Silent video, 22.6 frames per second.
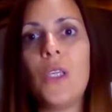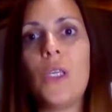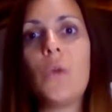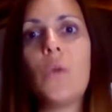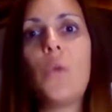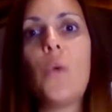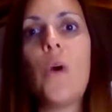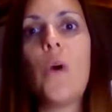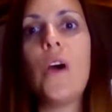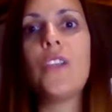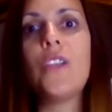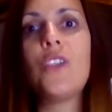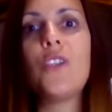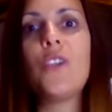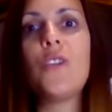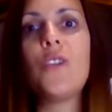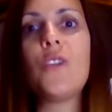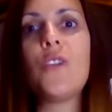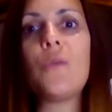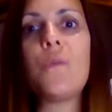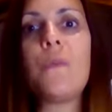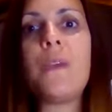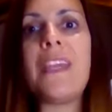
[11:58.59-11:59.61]
you want
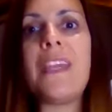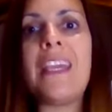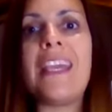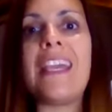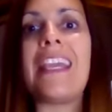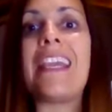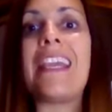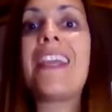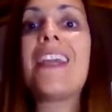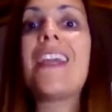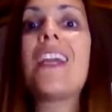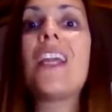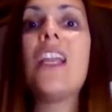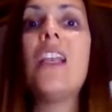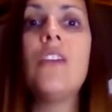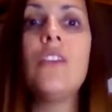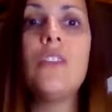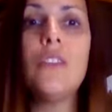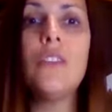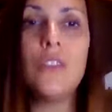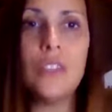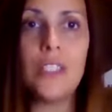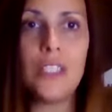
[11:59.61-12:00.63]
to be
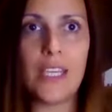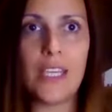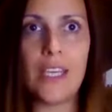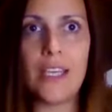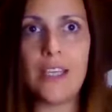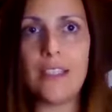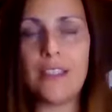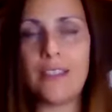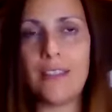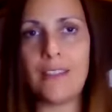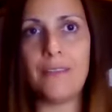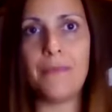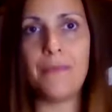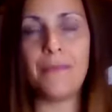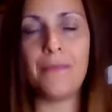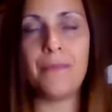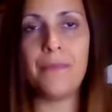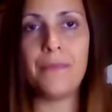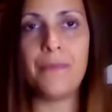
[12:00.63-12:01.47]
included,